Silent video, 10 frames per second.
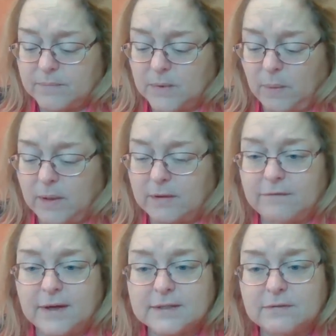Well, in
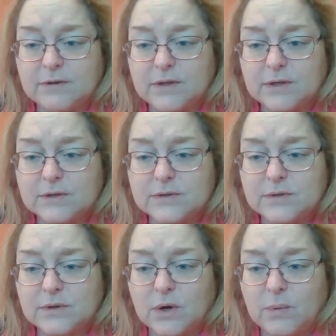fact, everything
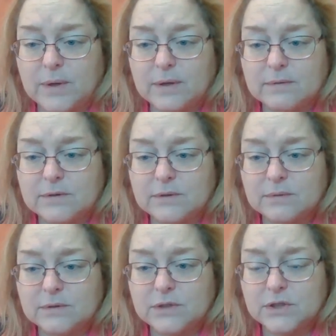is going
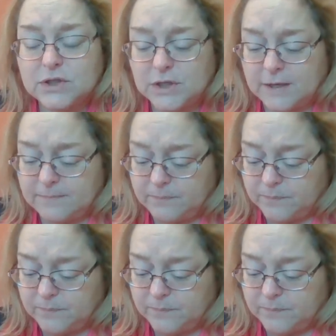to shit.